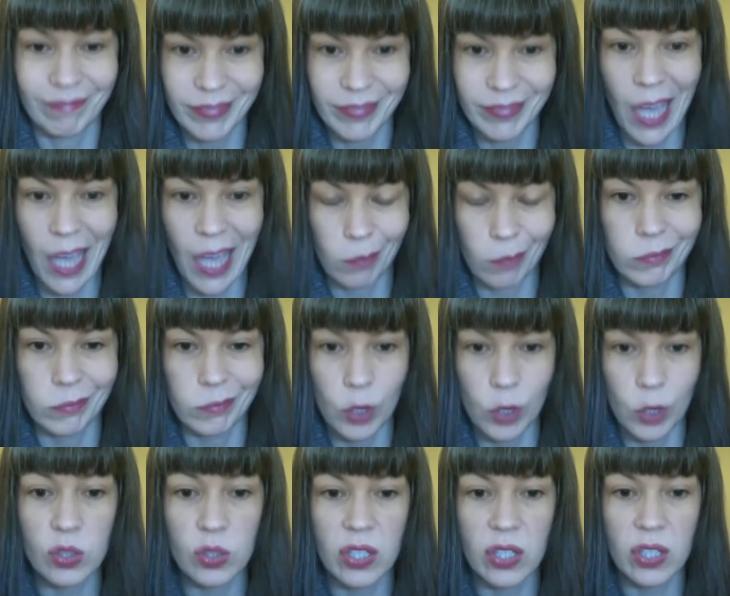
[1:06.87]
Yeah,
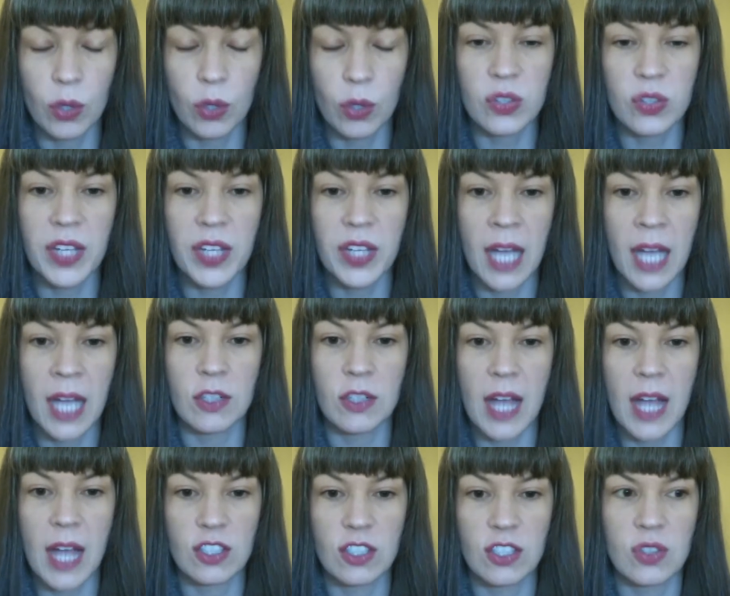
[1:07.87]
those are those are the kind of
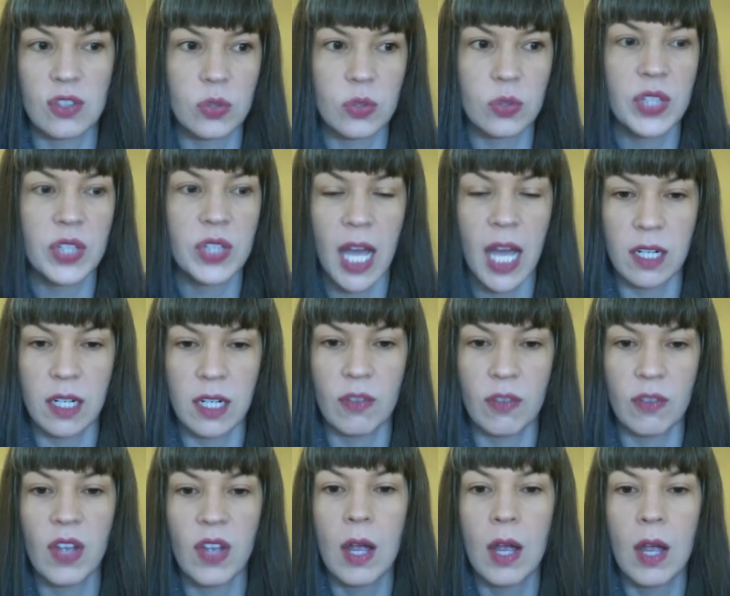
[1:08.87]
reactions, those are the kind of
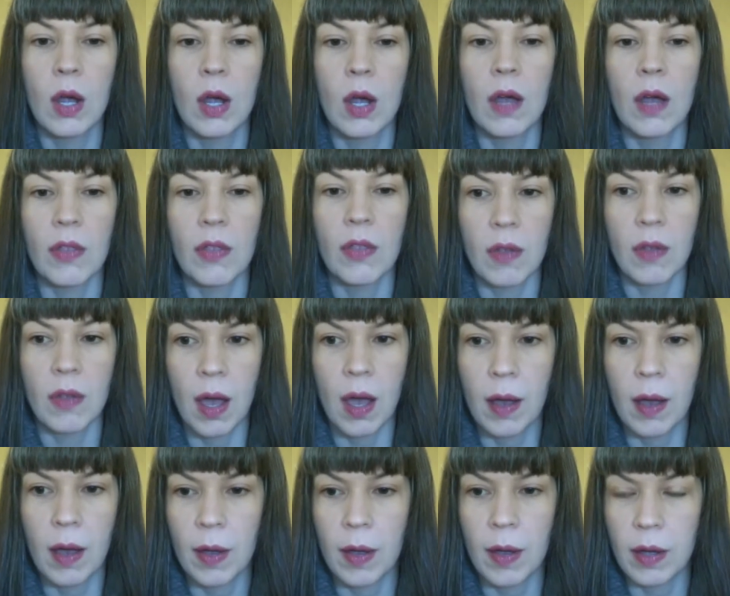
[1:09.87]

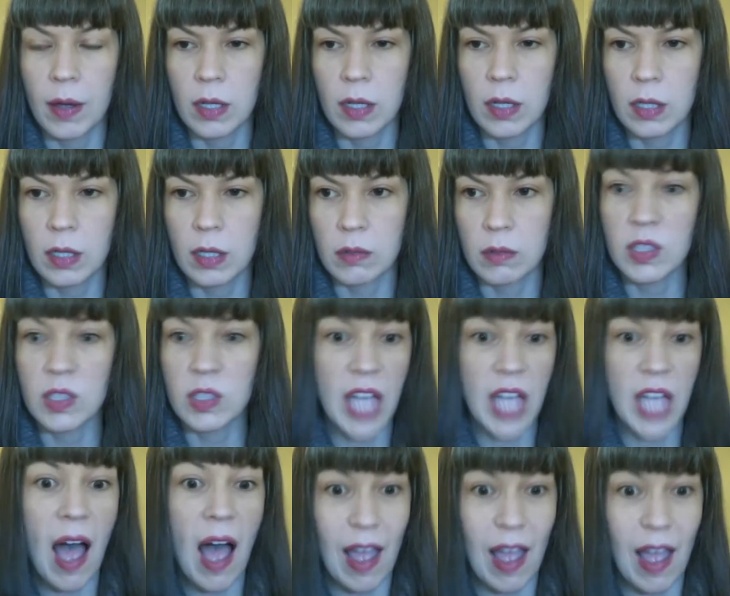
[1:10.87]
uh,
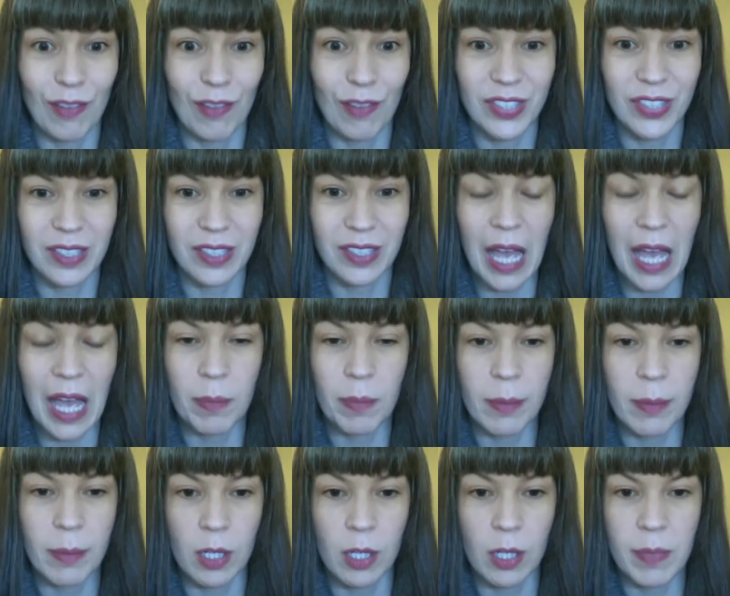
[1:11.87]
lives that
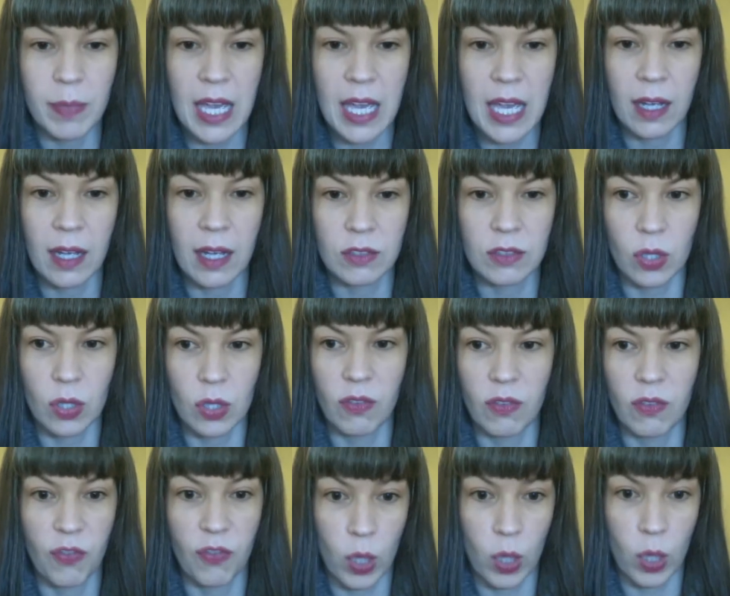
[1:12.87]
people are being sort of
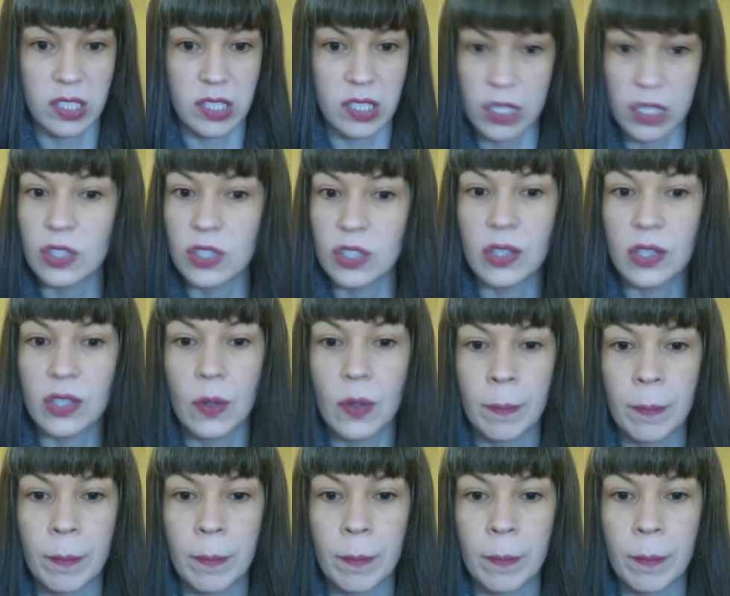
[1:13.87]
forced into